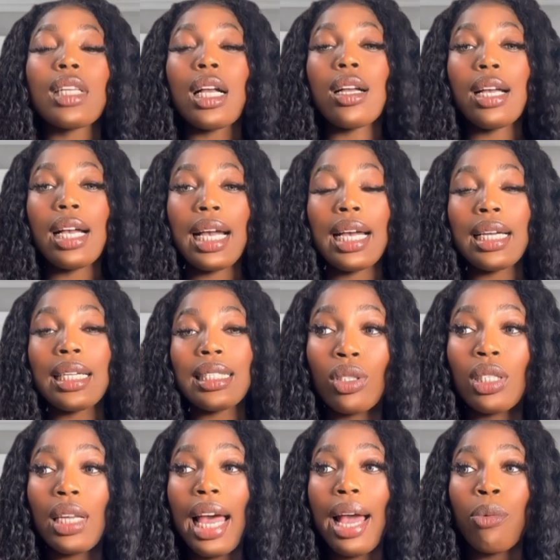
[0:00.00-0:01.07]
and
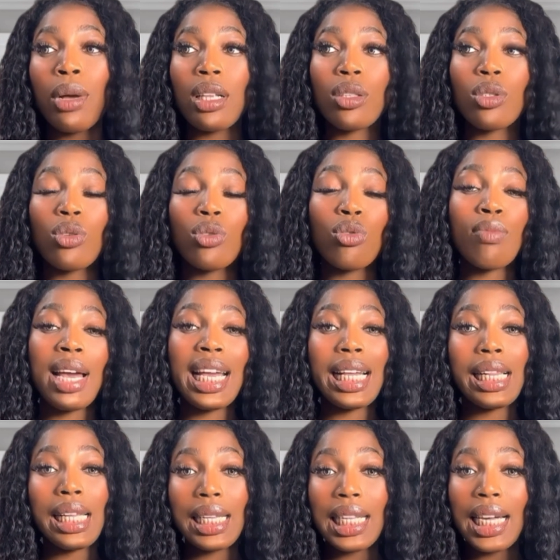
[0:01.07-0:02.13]
I went to do my
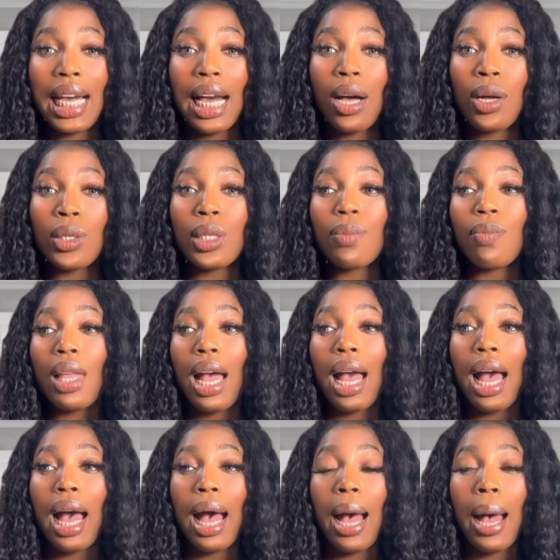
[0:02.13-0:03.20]
clinicals
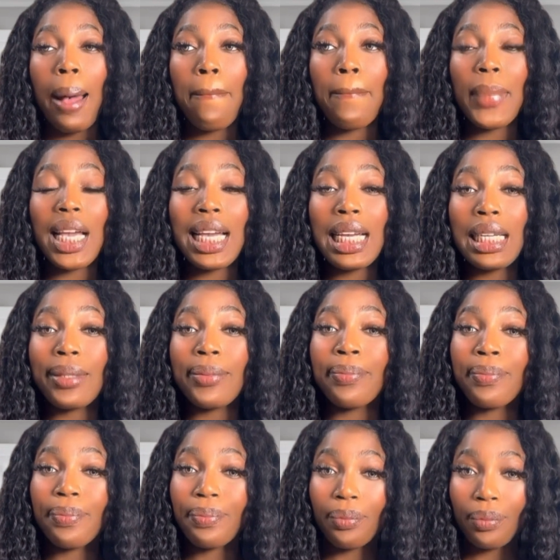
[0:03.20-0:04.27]
in
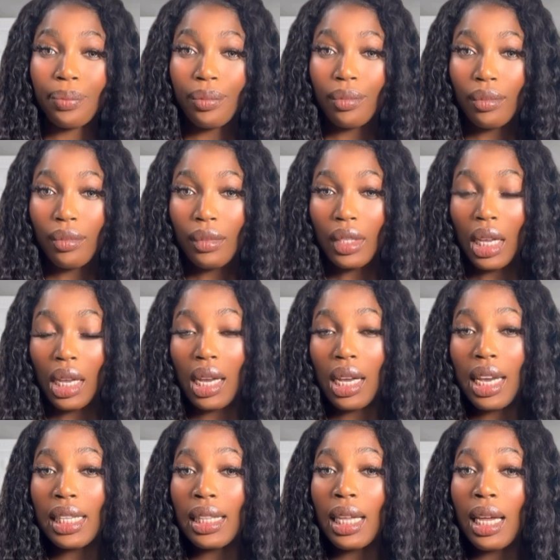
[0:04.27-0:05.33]

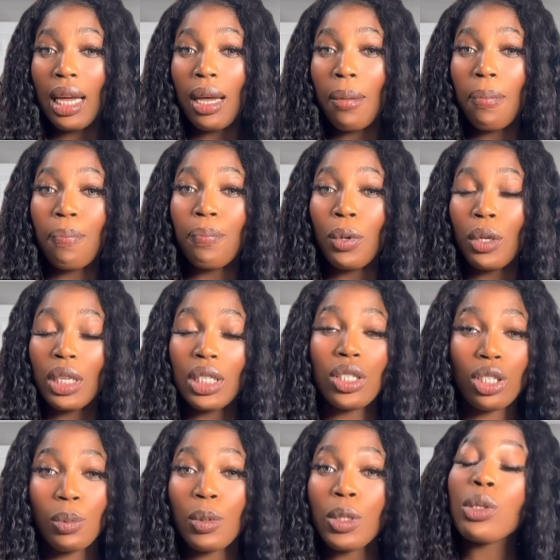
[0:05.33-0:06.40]
the police
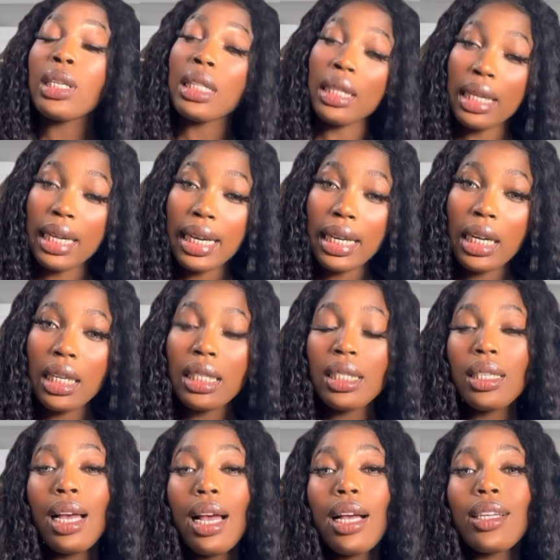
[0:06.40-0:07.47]
hospital in Lagos.
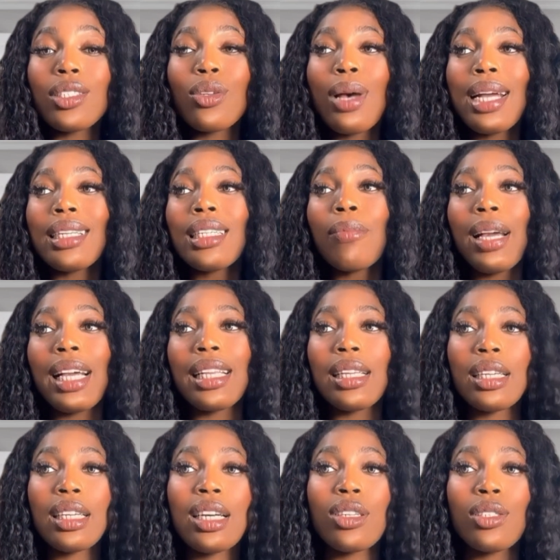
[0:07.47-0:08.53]
So I did my
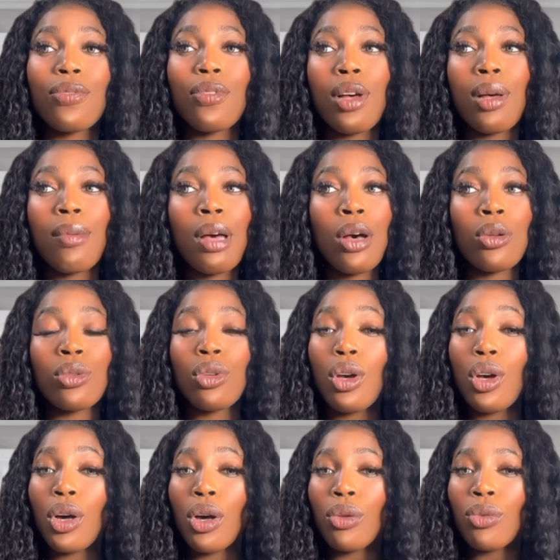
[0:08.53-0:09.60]
clinicals for about
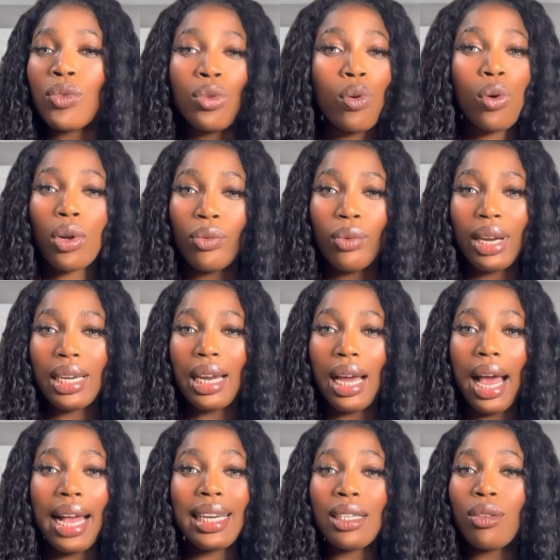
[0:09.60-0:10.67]
200. I
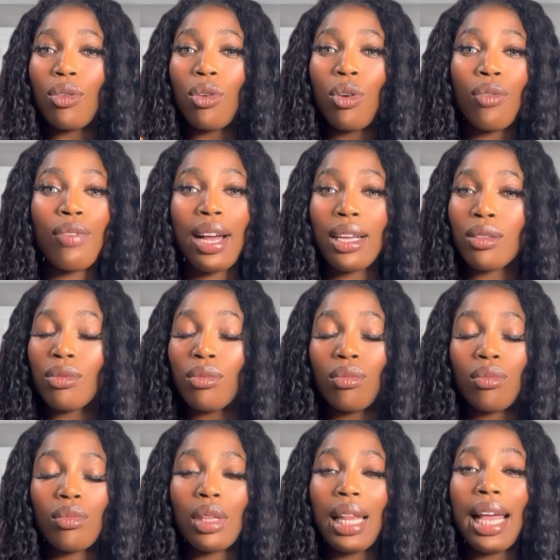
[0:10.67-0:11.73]
did over
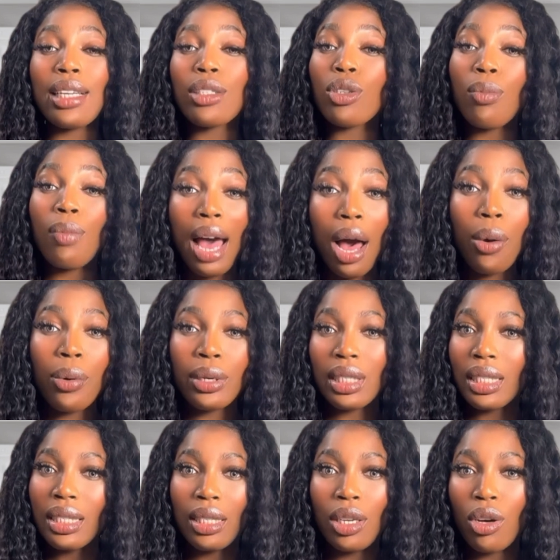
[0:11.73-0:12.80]
like some hours in
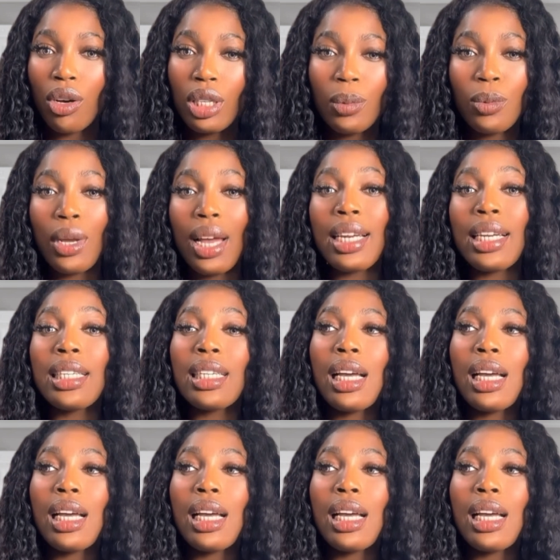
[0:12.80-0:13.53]
the hospital. I did